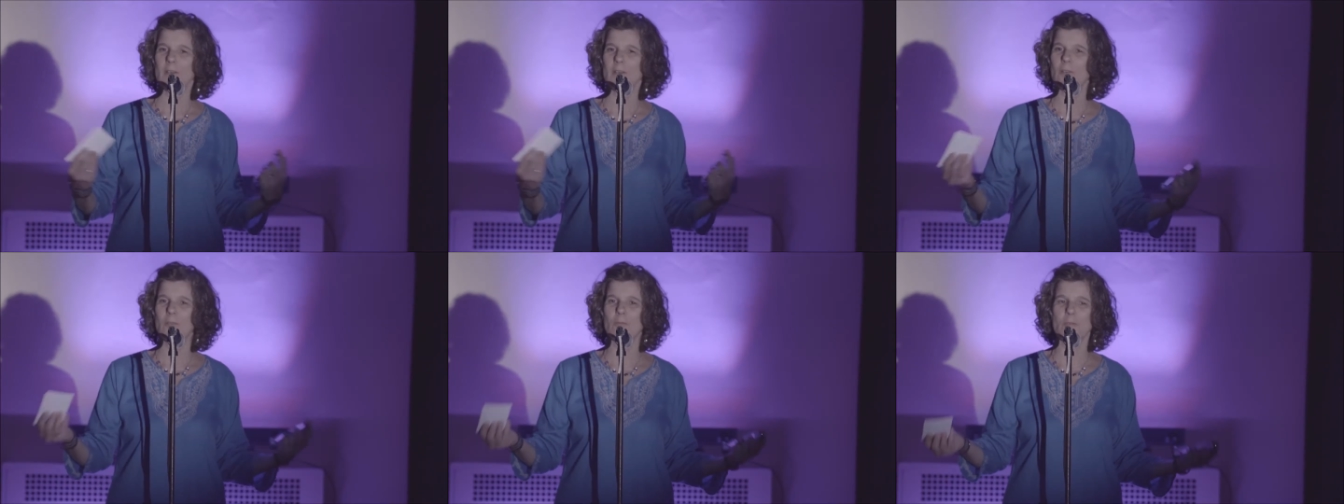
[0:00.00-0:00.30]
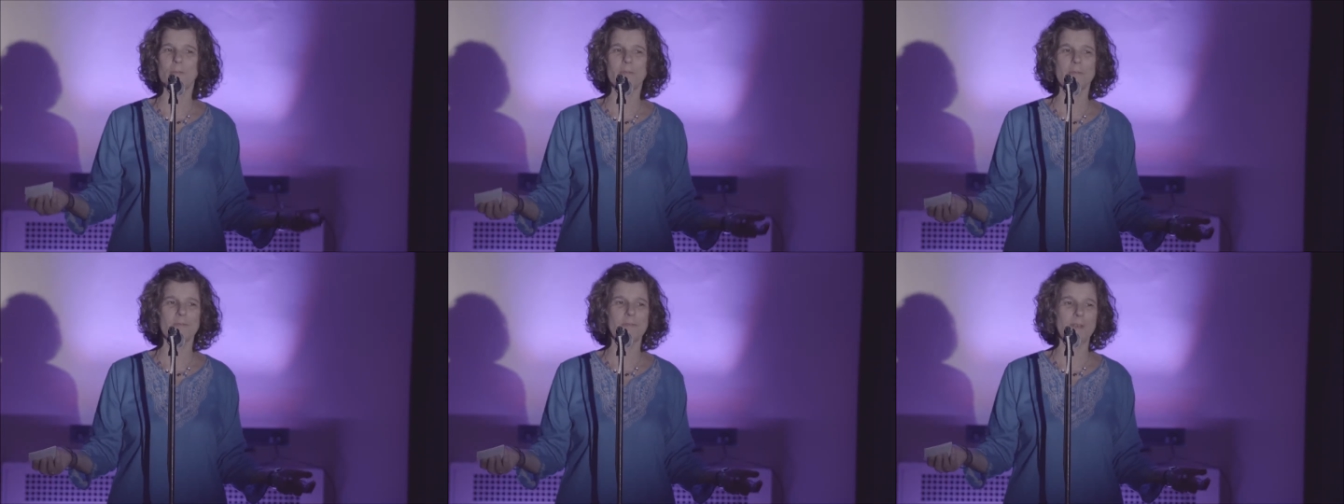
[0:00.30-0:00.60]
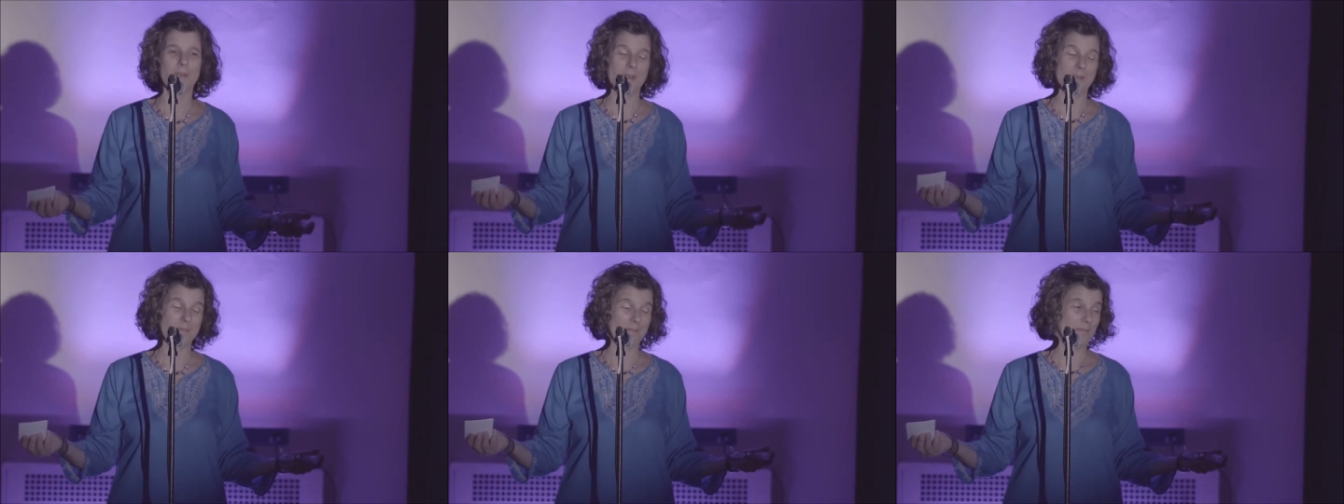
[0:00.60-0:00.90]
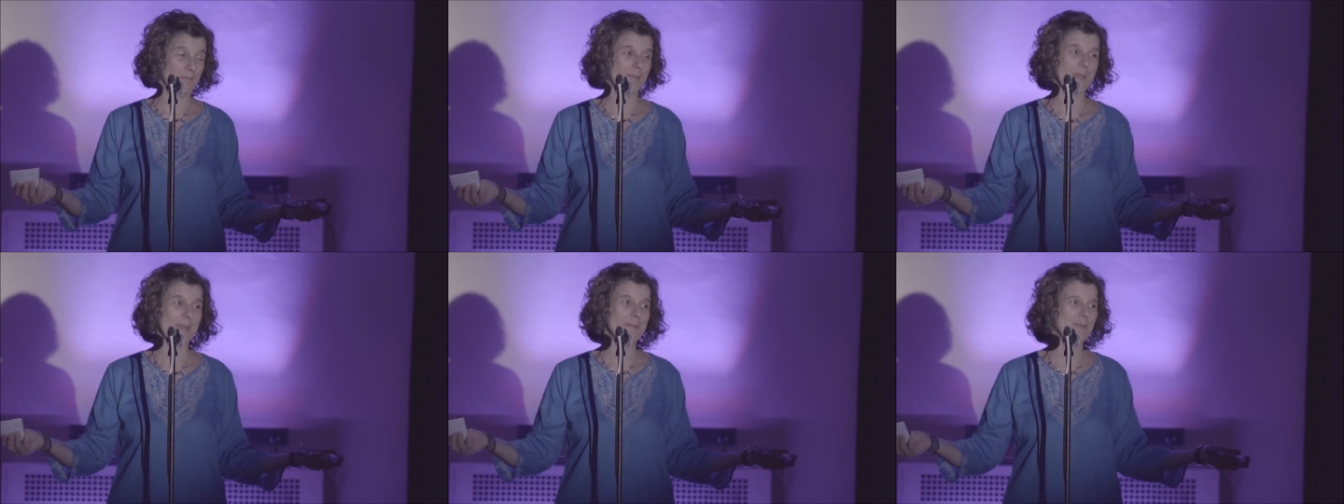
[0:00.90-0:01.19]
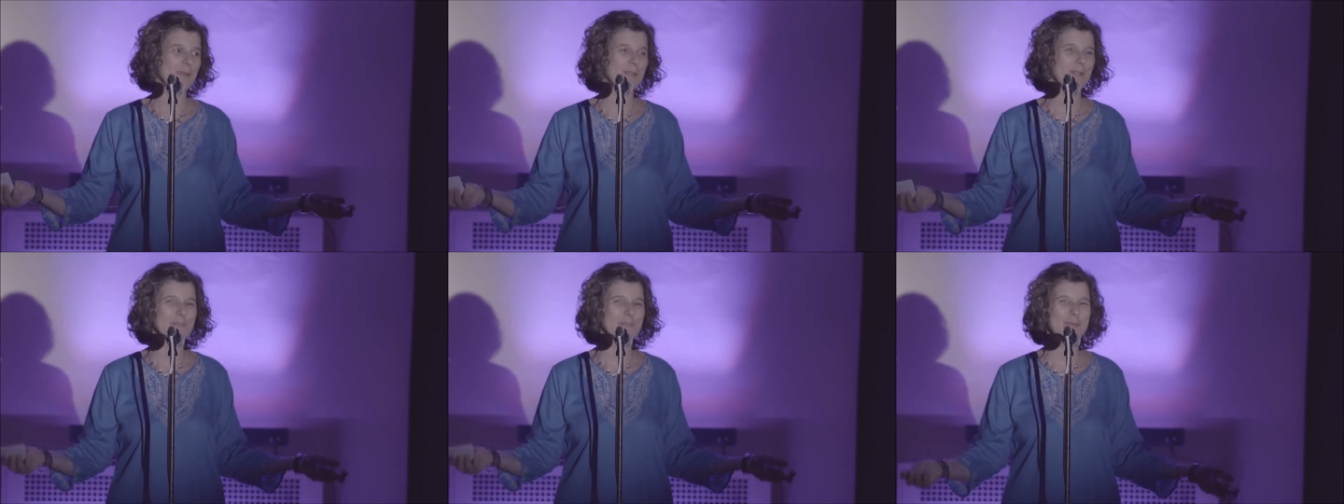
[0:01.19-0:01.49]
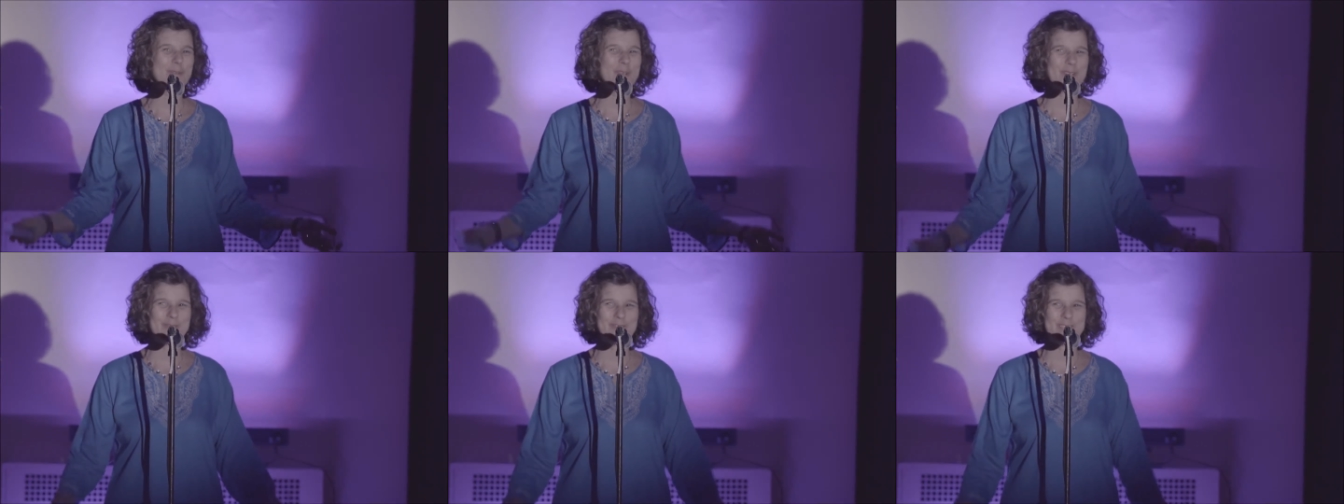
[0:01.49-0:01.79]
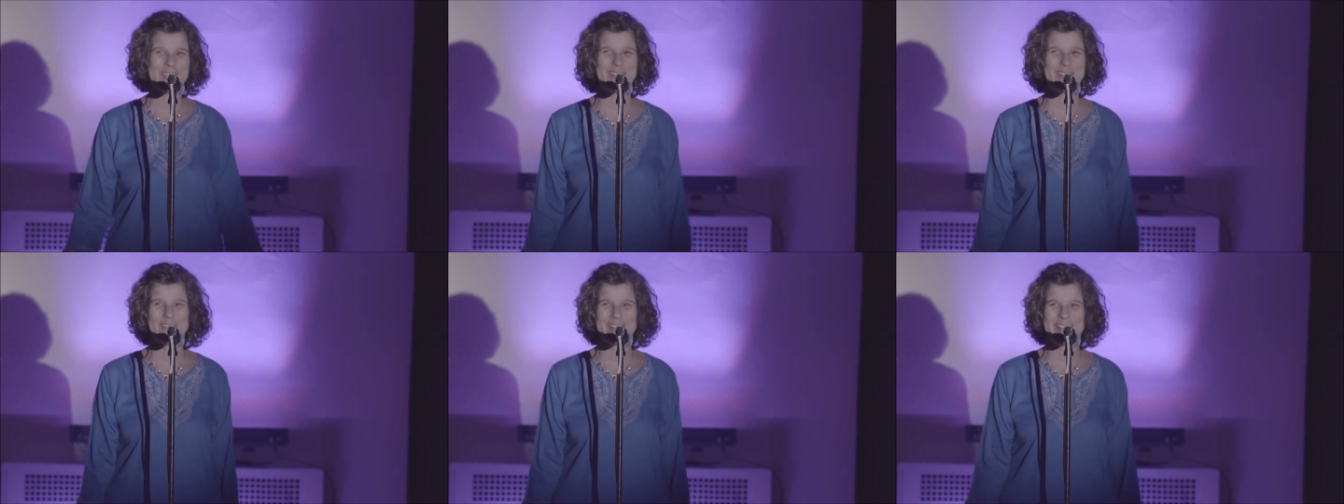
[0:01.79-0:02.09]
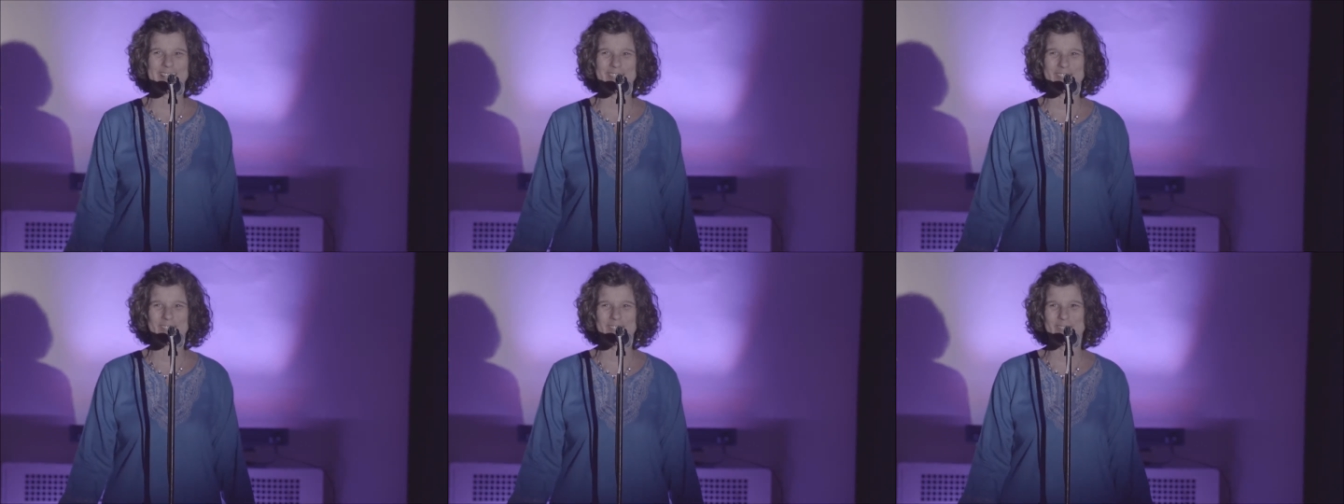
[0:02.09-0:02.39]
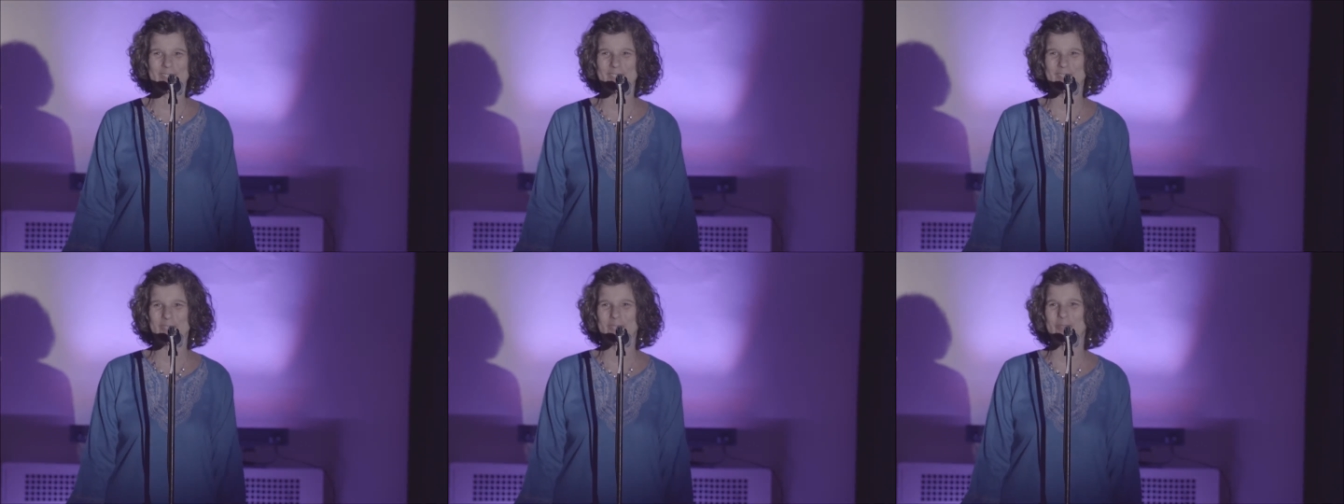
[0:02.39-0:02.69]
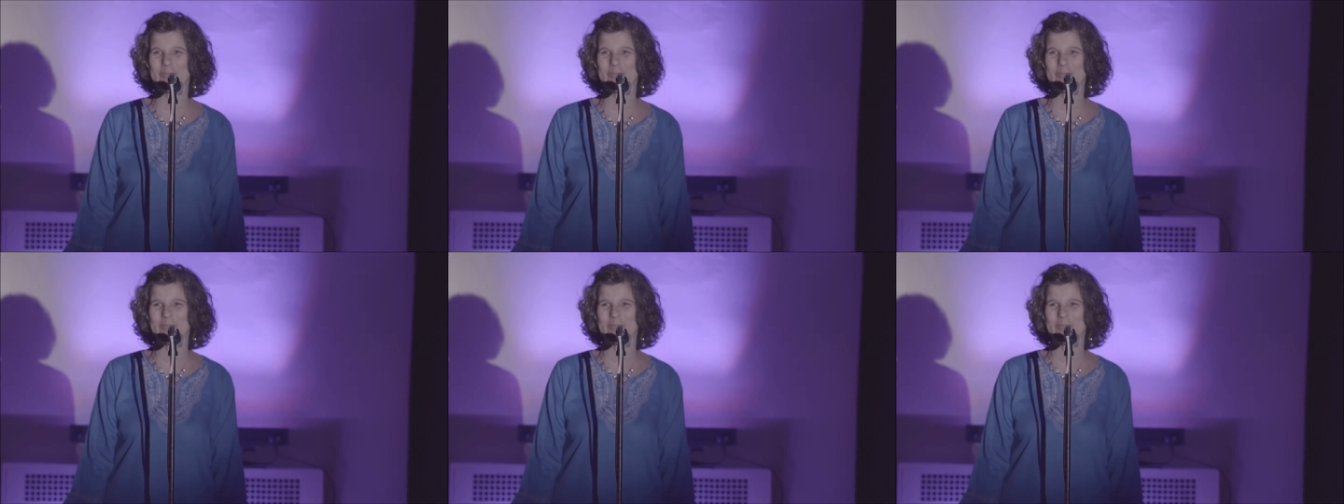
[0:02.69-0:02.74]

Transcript: a group of people, a board of directors